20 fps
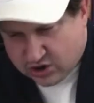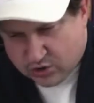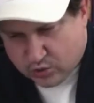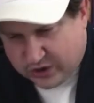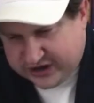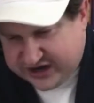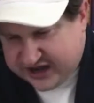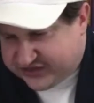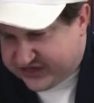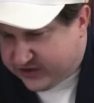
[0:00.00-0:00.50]

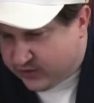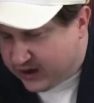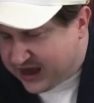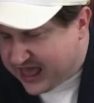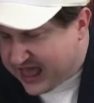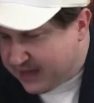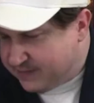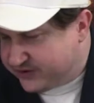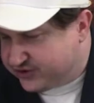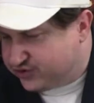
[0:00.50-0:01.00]
"What do you think would
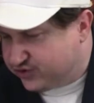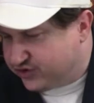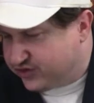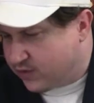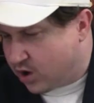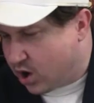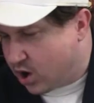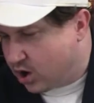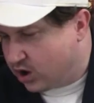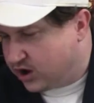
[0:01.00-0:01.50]
happen to them
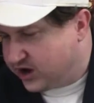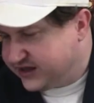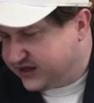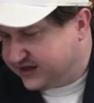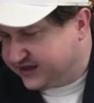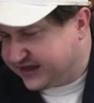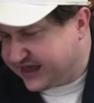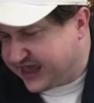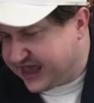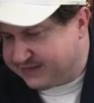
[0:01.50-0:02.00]
all?"
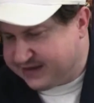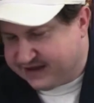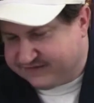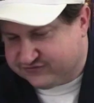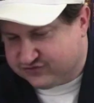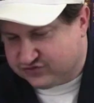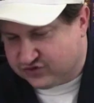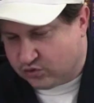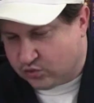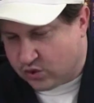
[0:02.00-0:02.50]
he came
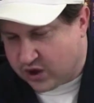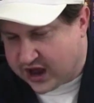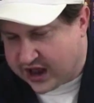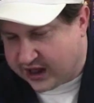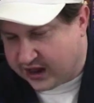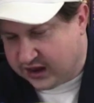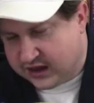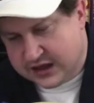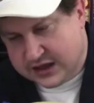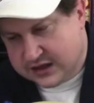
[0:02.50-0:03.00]
after a
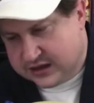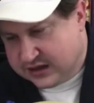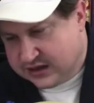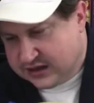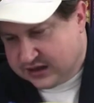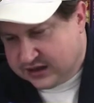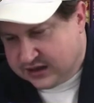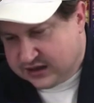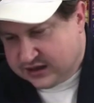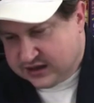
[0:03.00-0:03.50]
while.
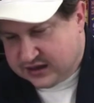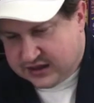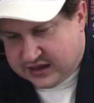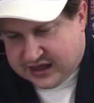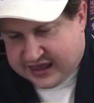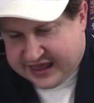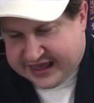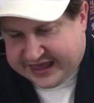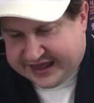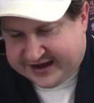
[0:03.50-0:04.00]

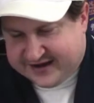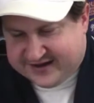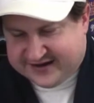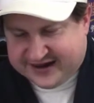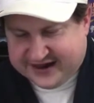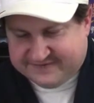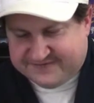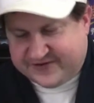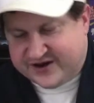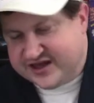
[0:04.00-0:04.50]
"In an
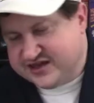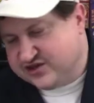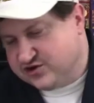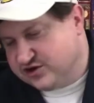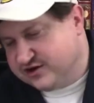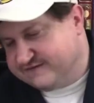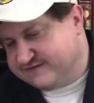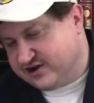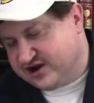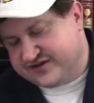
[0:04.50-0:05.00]
infinite
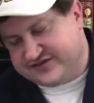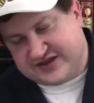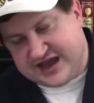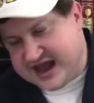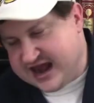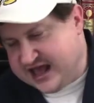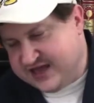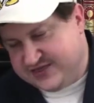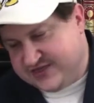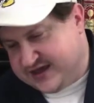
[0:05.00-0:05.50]
universe,
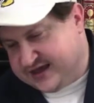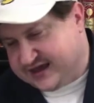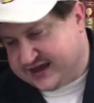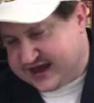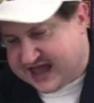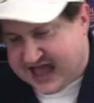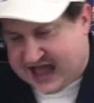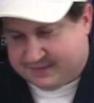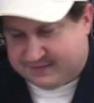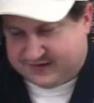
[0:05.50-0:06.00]
anything can
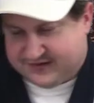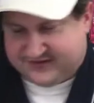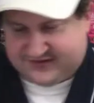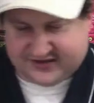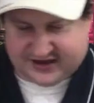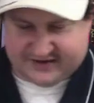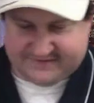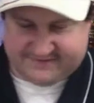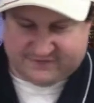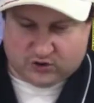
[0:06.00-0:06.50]
happen,"
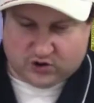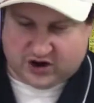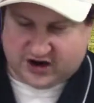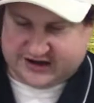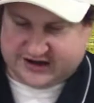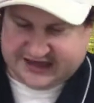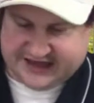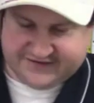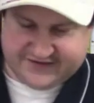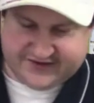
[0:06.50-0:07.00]
said Ford. "Even